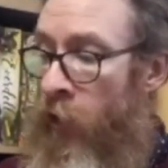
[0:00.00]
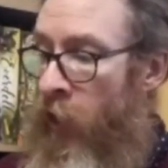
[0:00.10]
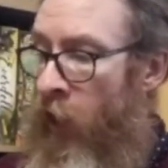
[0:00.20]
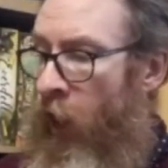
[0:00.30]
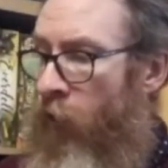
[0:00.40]

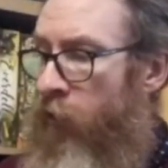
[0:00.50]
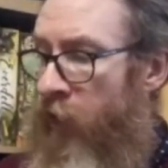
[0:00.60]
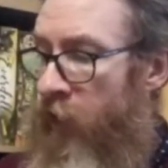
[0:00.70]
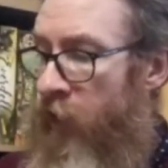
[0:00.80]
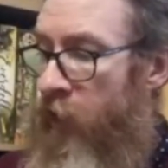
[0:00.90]
a
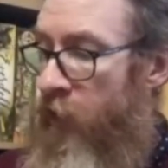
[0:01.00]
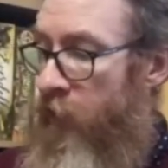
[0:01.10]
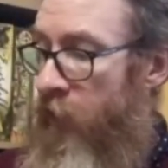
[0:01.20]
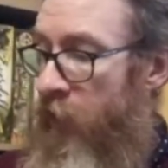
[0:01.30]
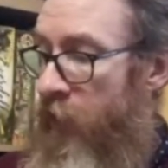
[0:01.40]
really
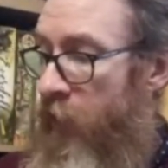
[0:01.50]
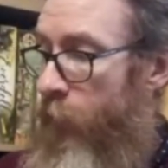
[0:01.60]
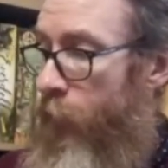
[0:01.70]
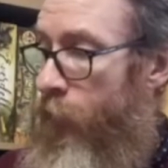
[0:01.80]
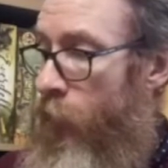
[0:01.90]
nice laid out
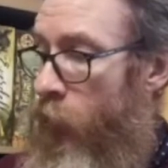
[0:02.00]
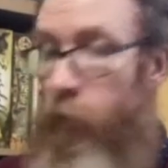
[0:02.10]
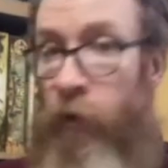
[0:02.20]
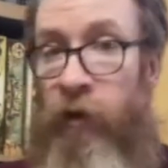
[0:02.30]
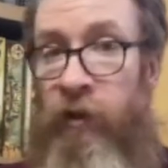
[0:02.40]
rule
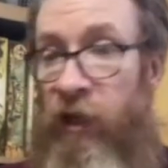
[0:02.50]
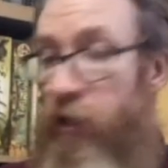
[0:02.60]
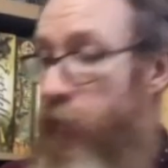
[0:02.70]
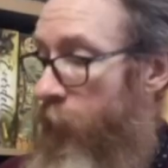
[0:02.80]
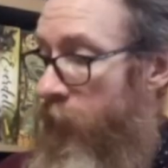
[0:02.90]
book telling
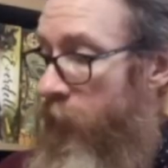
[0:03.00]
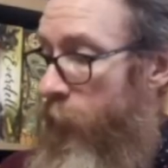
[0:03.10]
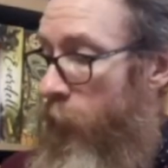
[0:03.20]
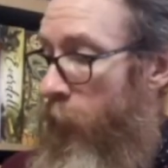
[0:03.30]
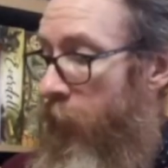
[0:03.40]
you first of
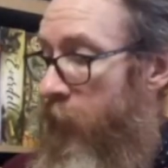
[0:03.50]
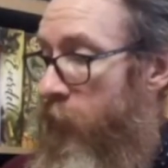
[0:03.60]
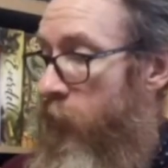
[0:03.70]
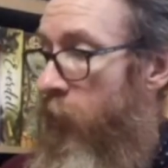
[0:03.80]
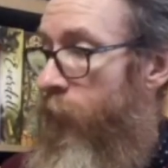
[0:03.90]
all the
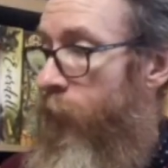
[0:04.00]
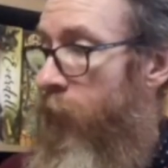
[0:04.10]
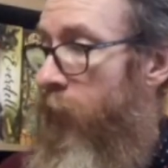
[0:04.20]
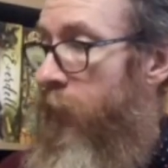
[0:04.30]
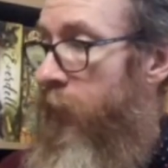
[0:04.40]
things you're going to
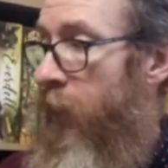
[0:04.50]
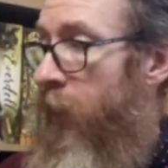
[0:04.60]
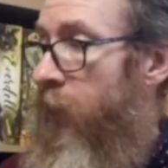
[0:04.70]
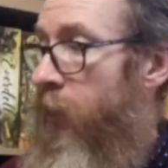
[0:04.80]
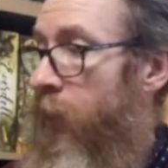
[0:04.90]
find
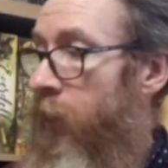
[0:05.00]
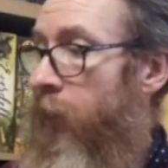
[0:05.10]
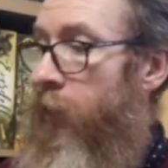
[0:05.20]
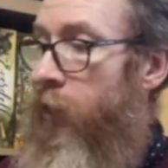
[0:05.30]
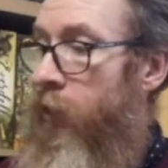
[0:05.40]
in
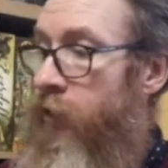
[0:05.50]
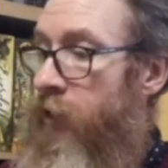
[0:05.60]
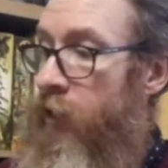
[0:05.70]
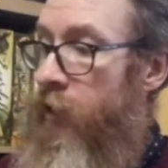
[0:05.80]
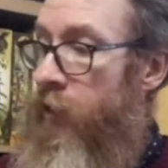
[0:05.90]
the
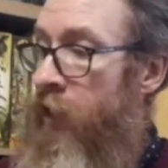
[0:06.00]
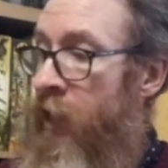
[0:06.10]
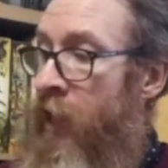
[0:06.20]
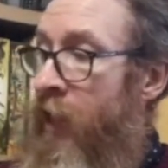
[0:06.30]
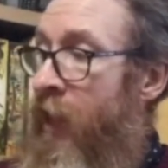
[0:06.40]
contents,
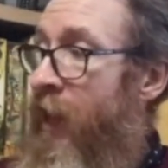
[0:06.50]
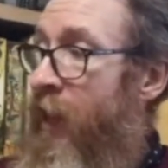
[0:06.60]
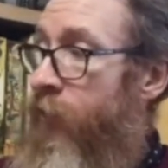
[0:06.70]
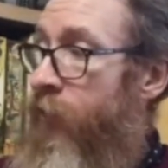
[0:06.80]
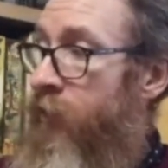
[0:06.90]

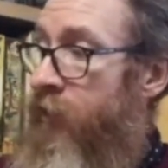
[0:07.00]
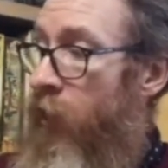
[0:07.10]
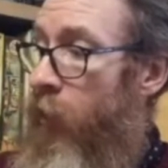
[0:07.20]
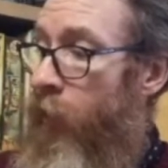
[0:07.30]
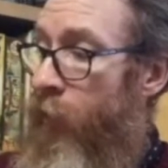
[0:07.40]
how to set
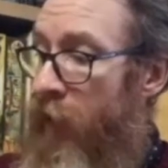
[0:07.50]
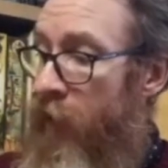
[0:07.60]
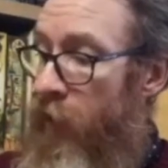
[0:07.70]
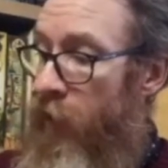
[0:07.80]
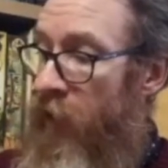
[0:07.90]
up
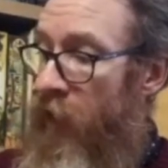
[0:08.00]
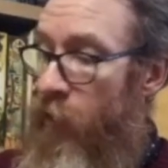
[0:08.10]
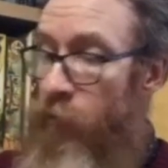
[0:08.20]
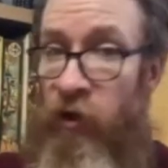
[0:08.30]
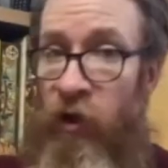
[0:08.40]
the
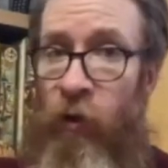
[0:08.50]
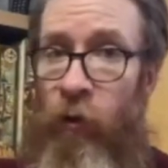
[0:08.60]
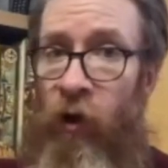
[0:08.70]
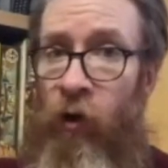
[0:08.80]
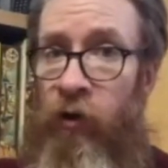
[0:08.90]
game so you know what
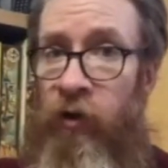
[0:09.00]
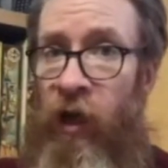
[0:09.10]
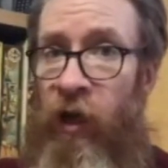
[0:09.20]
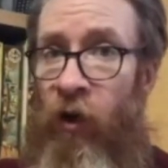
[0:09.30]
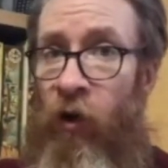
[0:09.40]
it looks
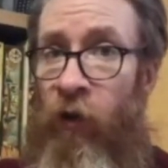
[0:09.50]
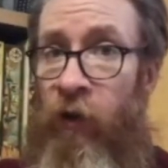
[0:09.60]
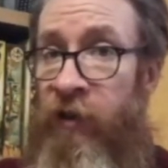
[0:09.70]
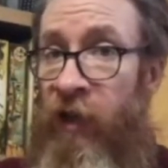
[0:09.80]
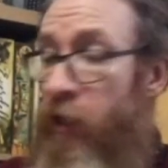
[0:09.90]
like on the
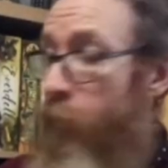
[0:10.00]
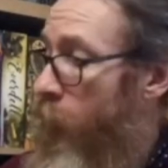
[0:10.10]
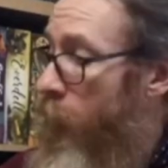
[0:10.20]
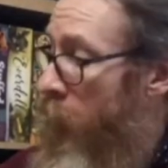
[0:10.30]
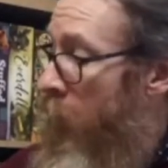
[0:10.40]

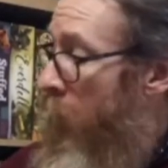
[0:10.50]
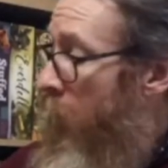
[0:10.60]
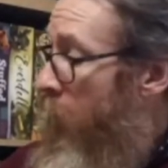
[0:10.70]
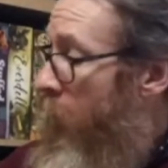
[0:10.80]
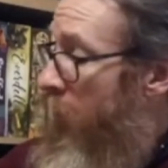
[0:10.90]
table.
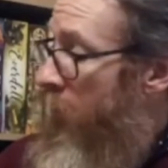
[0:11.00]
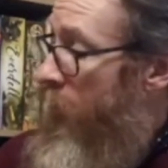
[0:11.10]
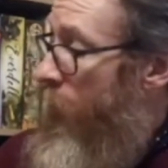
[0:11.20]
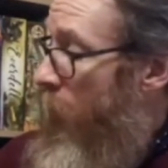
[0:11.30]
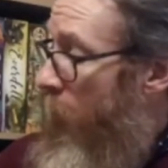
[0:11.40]
Then
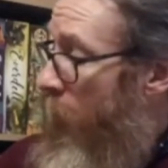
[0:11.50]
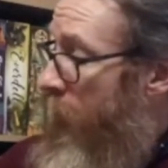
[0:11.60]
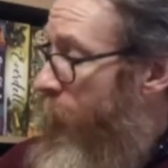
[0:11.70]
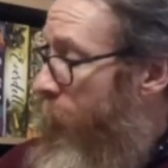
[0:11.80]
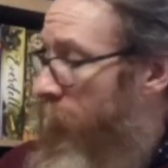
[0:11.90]
you've got the
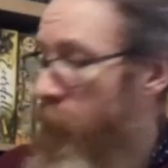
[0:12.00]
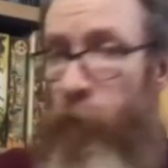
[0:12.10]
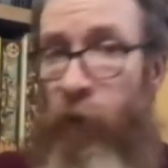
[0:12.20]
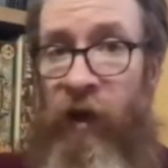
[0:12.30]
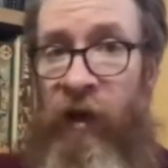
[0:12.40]
different
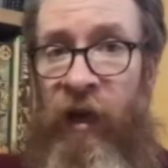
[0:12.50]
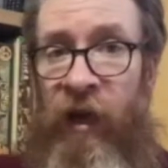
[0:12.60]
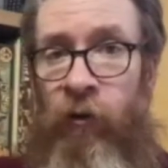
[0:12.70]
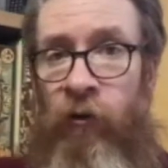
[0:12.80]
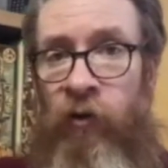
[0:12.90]
player
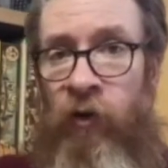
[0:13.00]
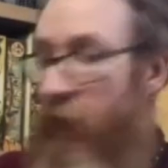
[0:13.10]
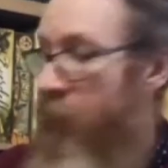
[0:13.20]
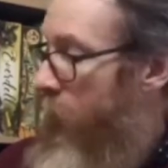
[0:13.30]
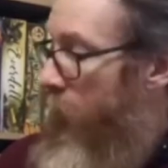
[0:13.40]
counts,
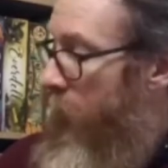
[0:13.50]
how you